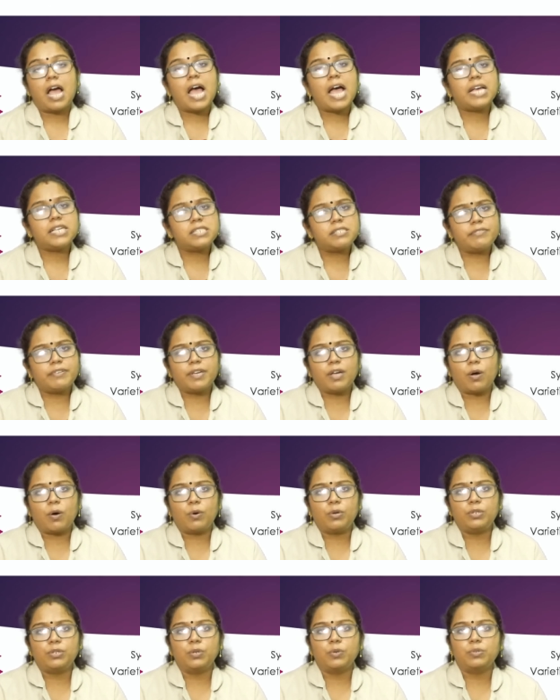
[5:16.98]
As we
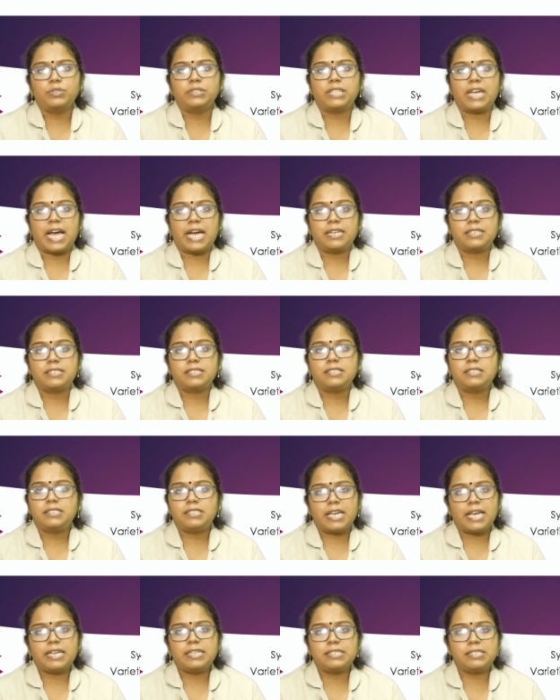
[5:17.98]
all know that
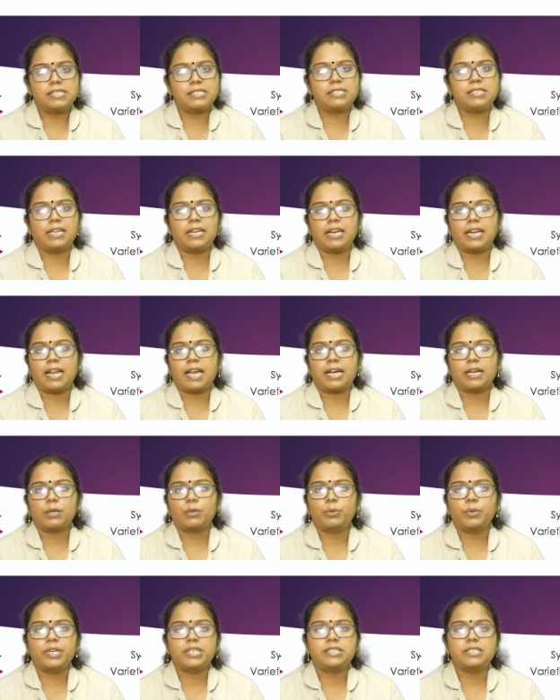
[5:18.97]
changes in
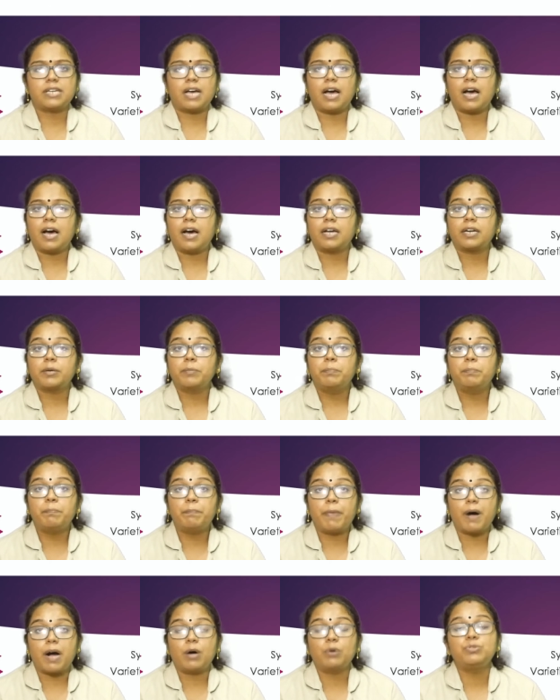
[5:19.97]
language are
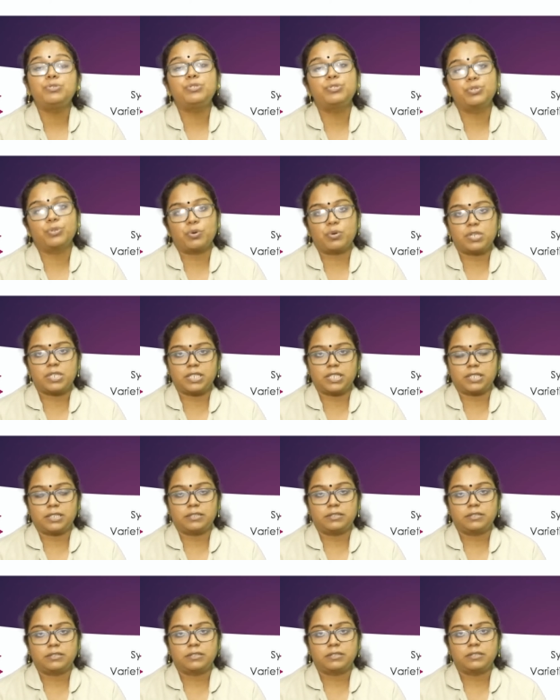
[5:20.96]
bound to
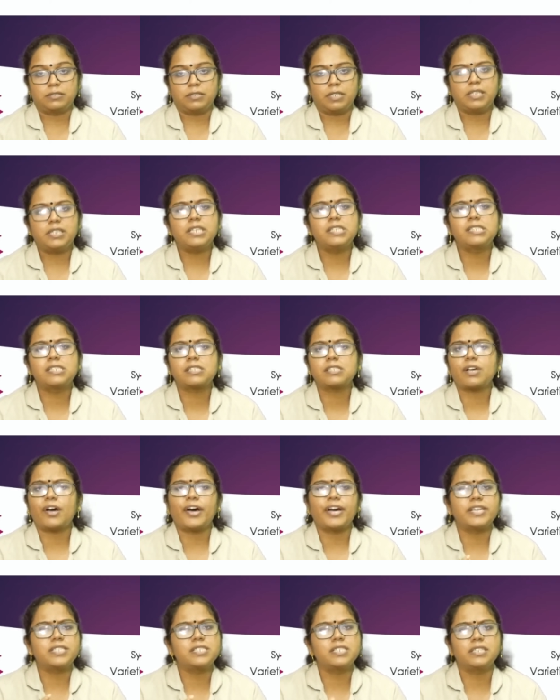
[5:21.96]
occur. It is
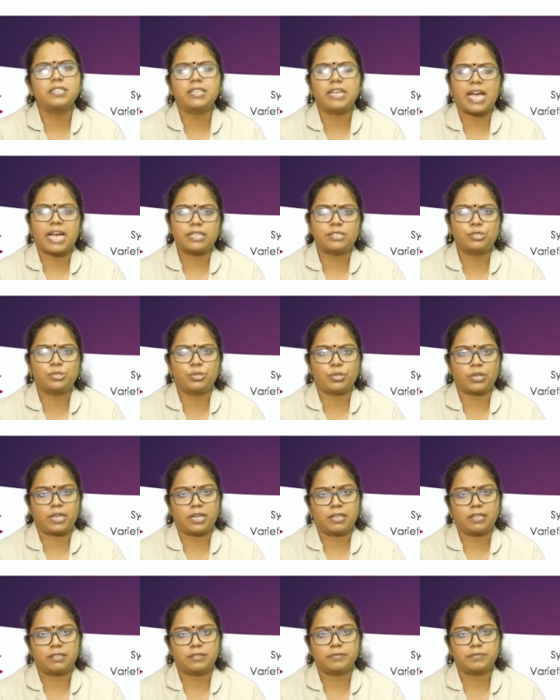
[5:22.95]
quite
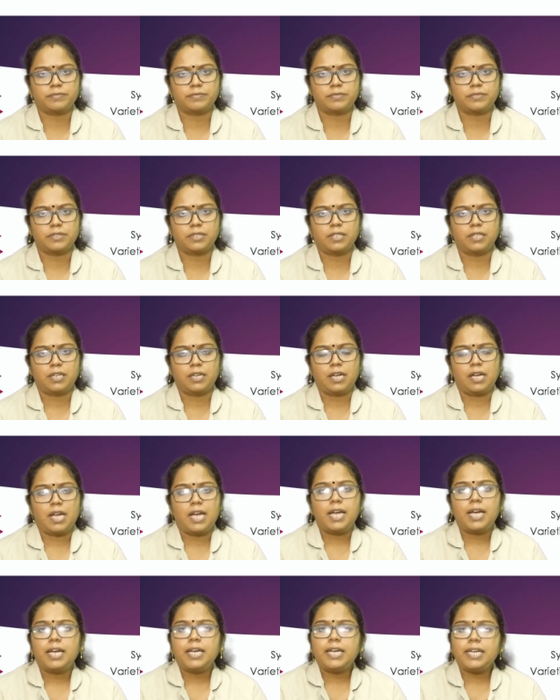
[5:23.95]
natural.
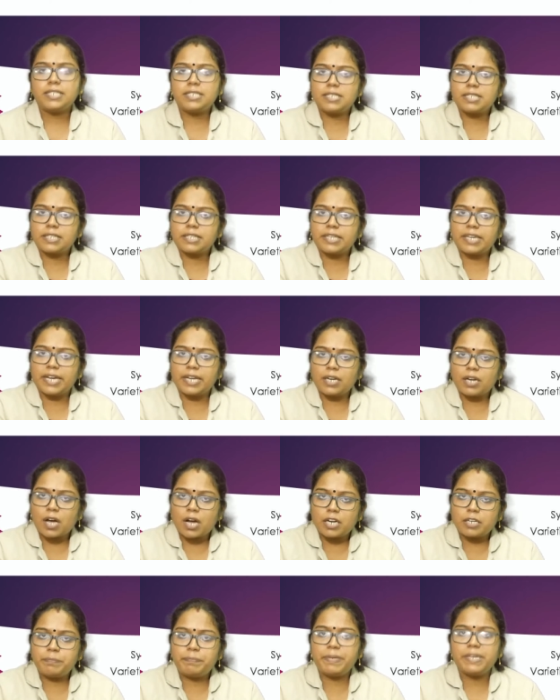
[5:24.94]
It
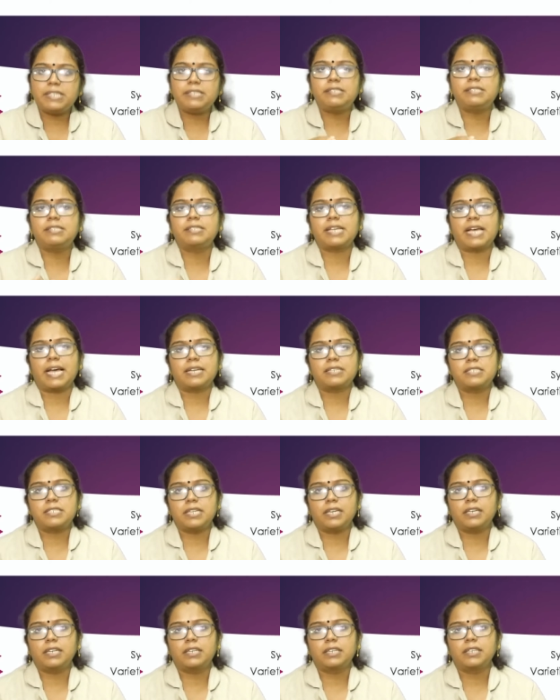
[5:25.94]
cannot be
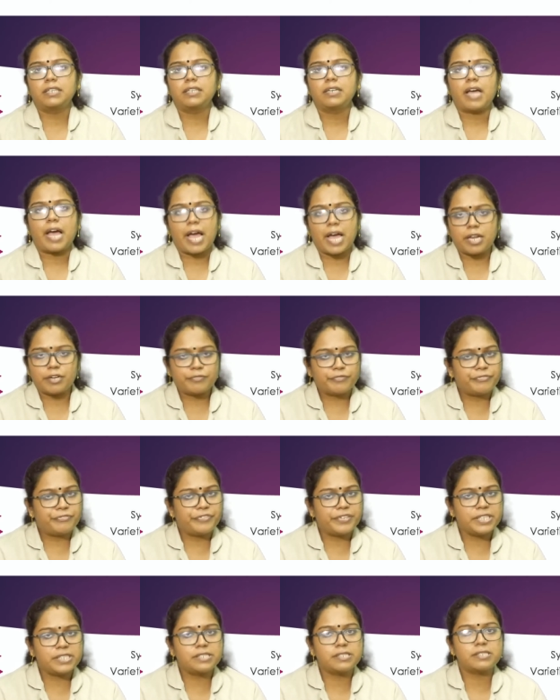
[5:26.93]
static and
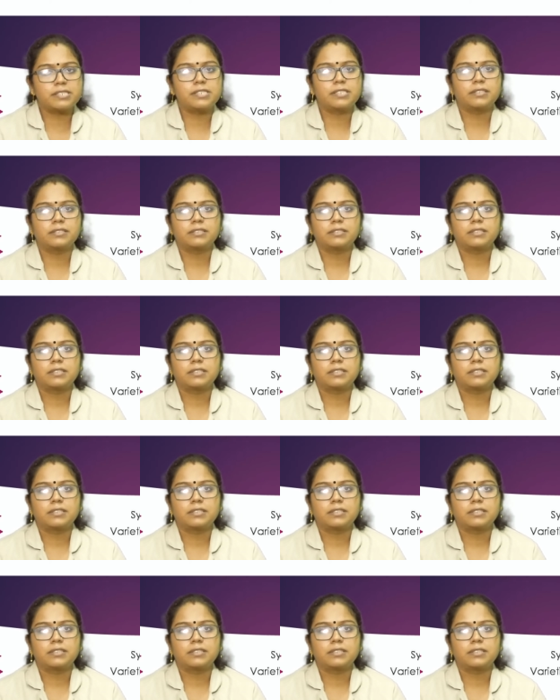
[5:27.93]
fixed.